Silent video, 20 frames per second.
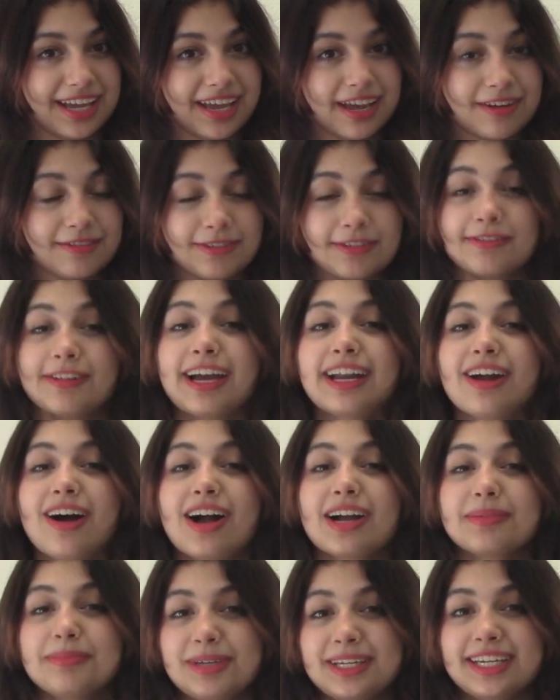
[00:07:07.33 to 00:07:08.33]
For Red
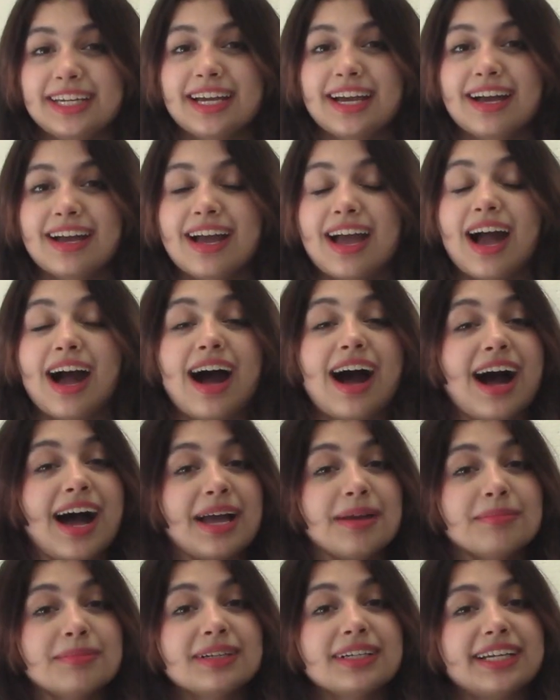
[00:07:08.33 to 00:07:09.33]
Hawk Media,
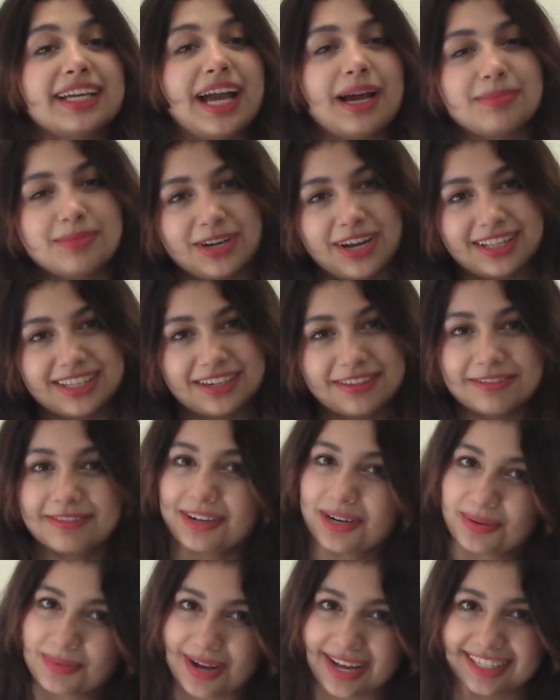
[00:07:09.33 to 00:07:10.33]
I'm Gabriela
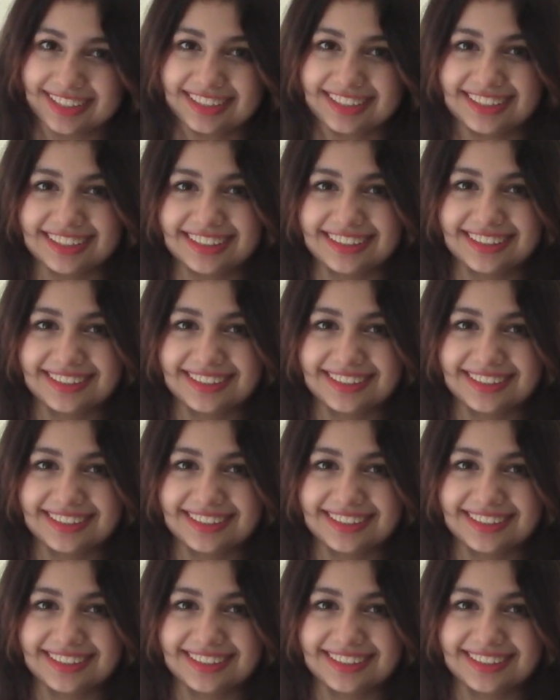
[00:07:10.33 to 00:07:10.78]
Viruet.